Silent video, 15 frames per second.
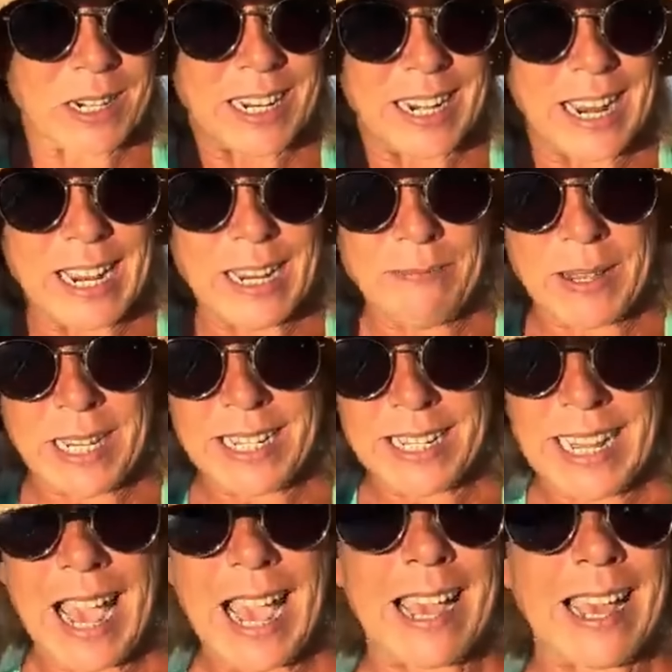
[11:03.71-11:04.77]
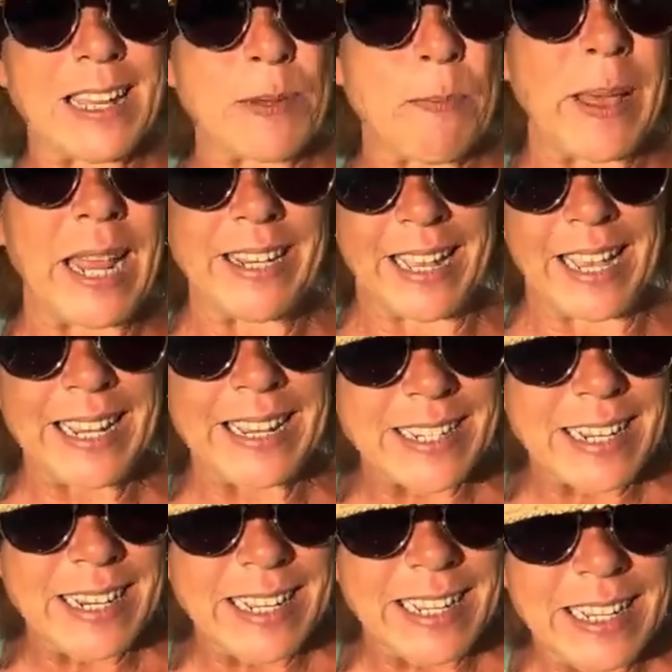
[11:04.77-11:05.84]
what her name is, and Ben
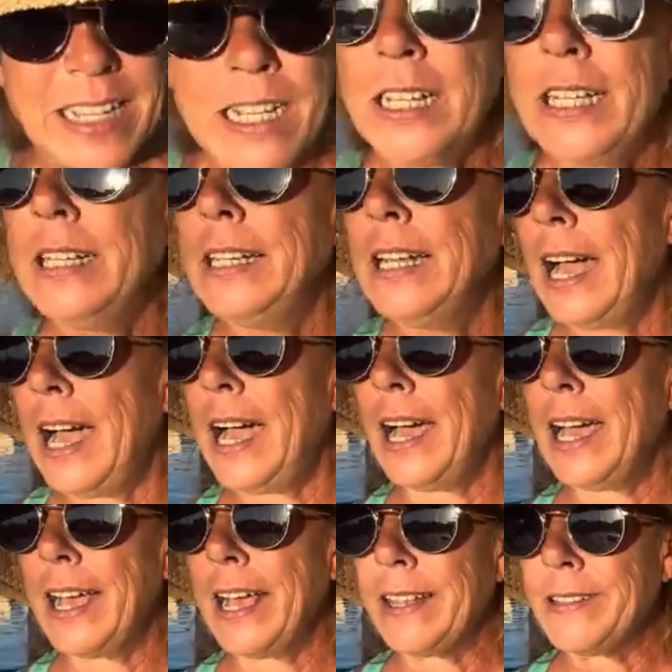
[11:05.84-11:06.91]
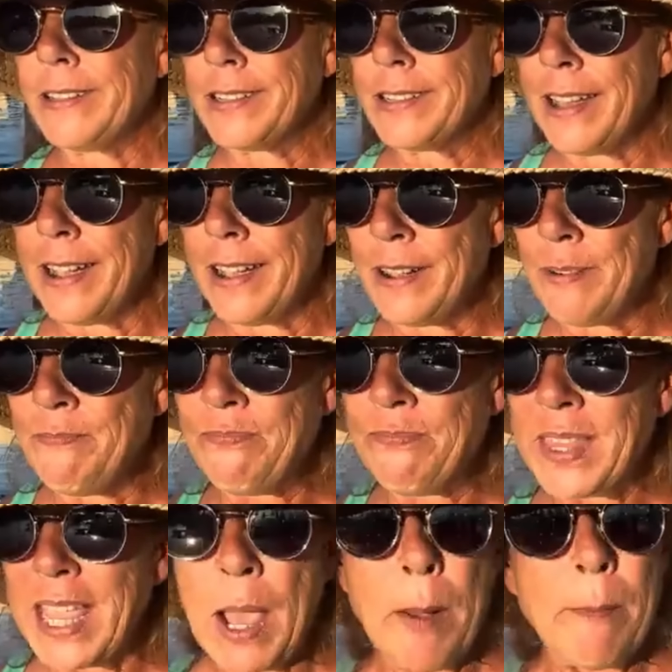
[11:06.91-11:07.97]
Kingsley, and
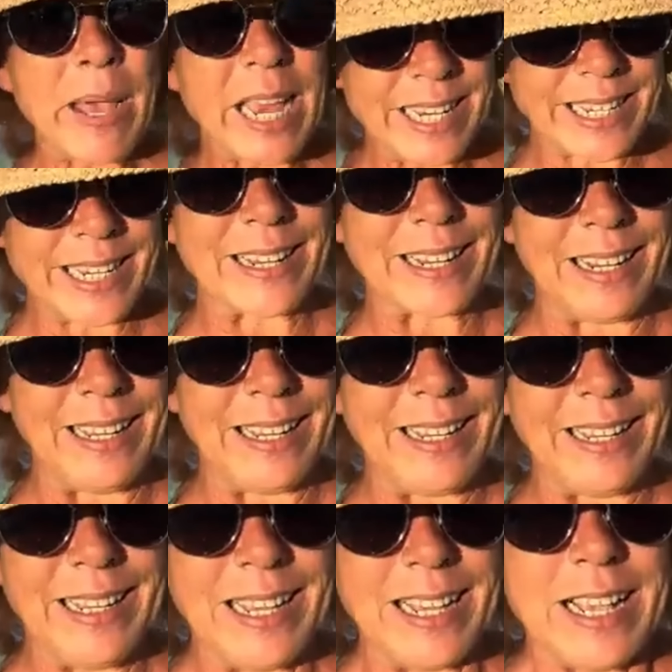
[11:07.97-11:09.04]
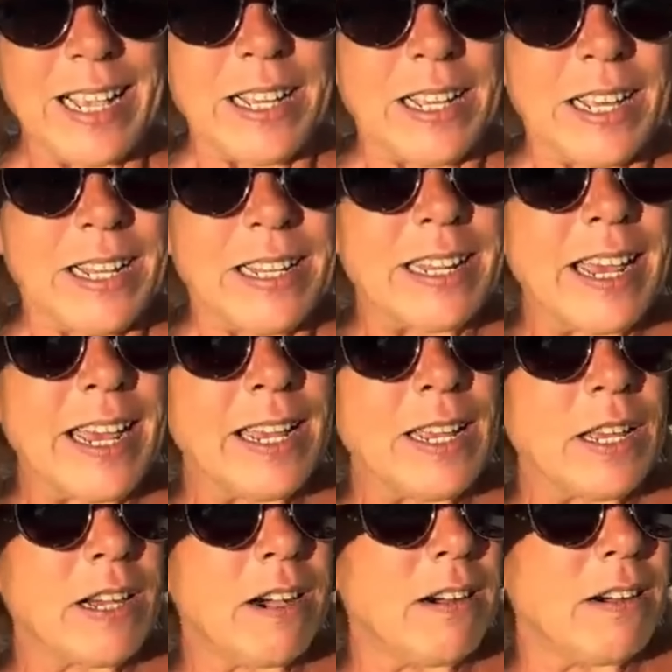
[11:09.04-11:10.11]
basically
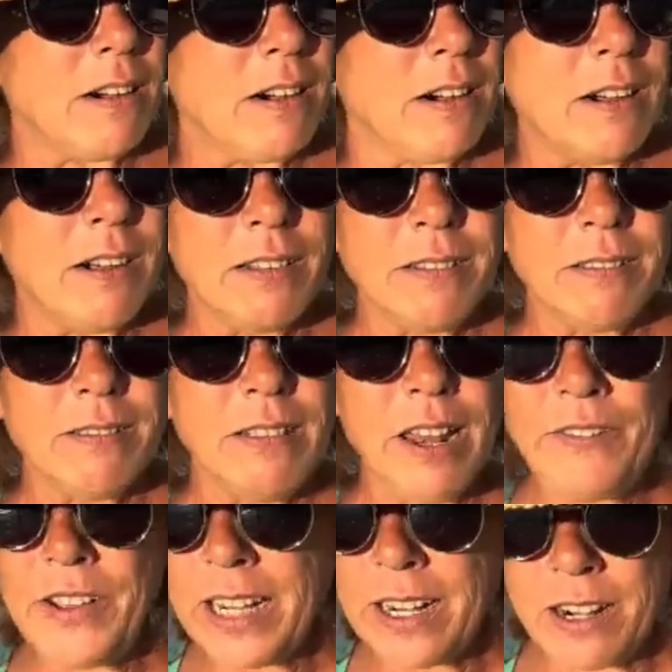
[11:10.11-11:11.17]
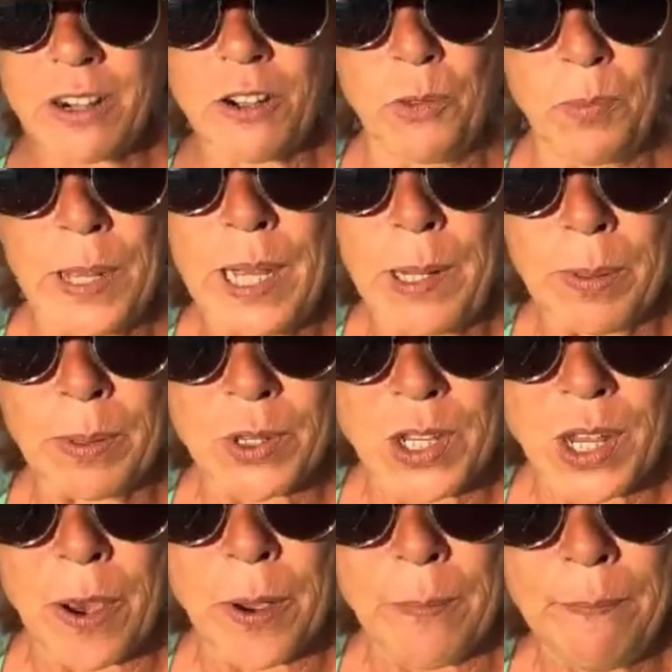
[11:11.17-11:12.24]
they are living in an old people's
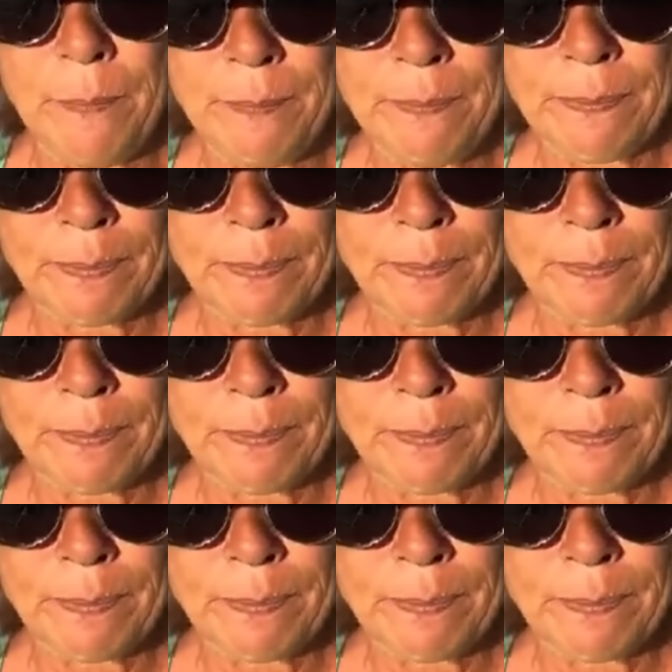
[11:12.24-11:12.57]
home,